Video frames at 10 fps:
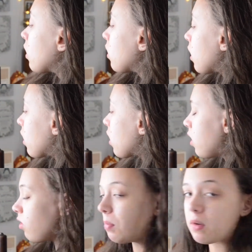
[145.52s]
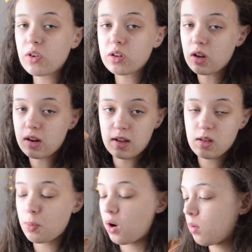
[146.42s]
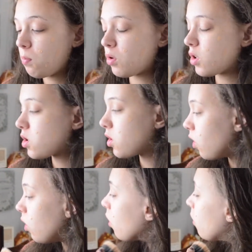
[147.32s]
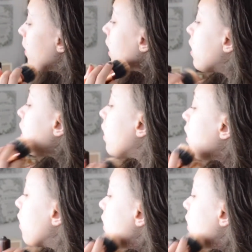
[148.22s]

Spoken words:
And I'm going to use my Real Techniques brush to blend it in.